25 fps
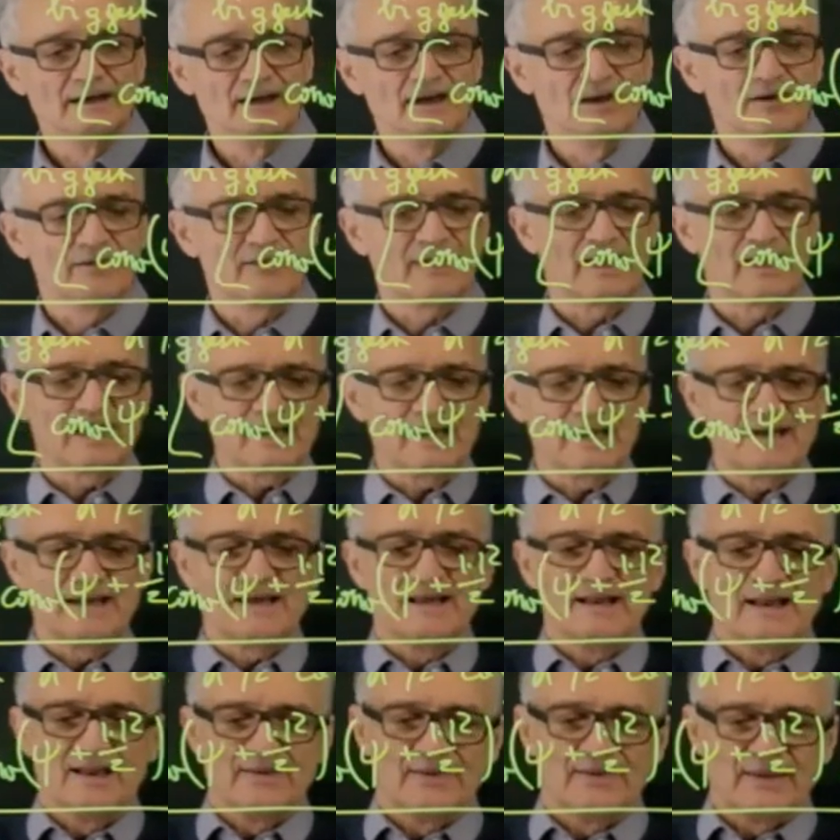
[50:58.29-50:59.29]
okay,
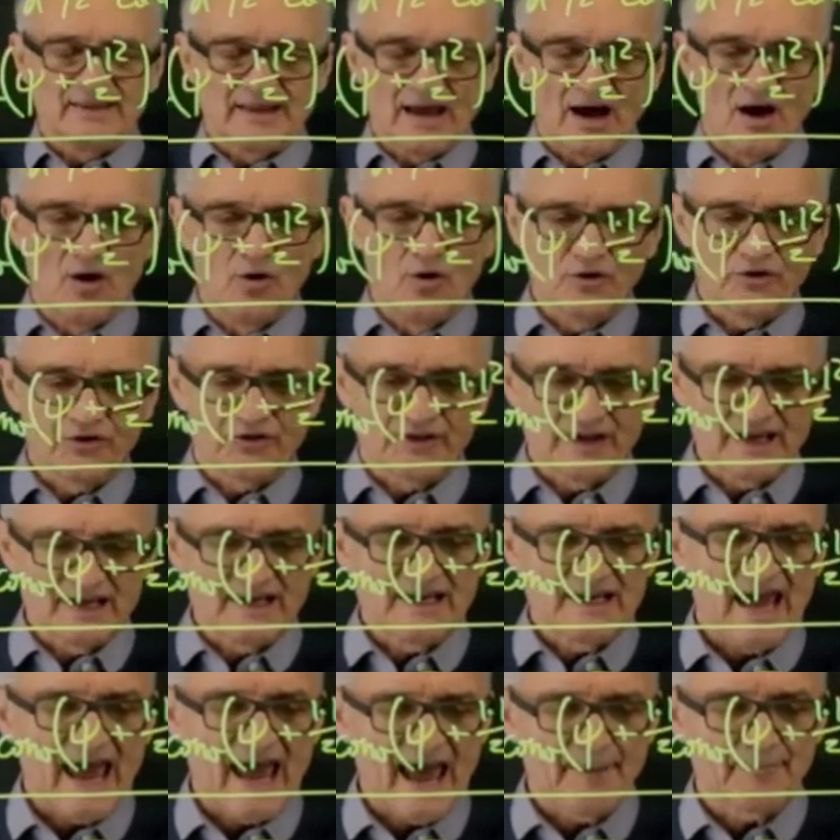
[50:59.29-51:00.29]
that the whole thing
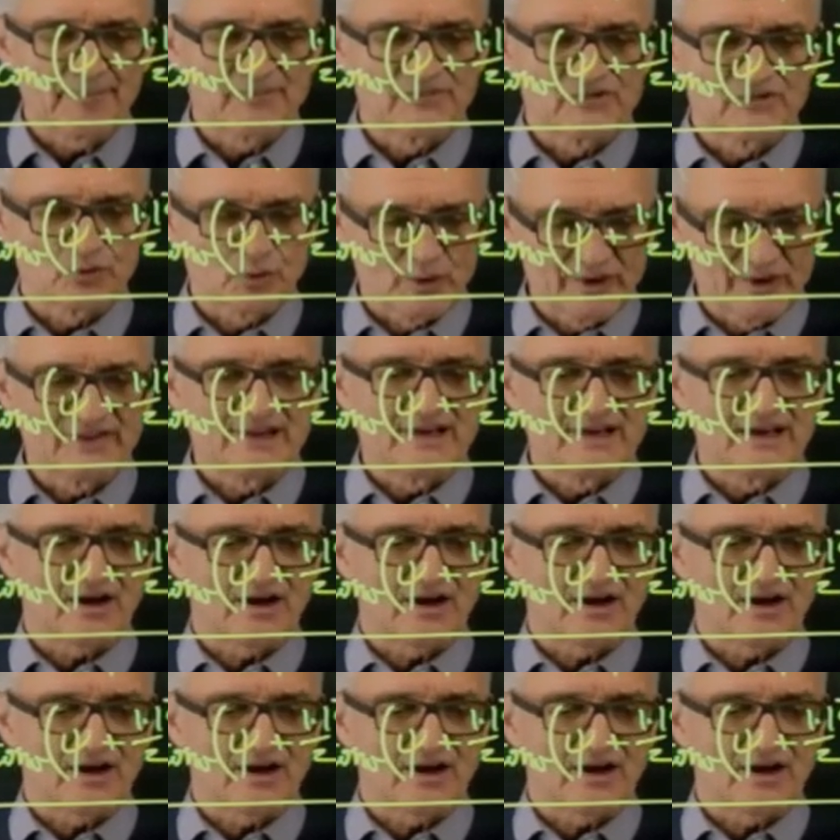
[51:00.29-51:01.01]
happens within a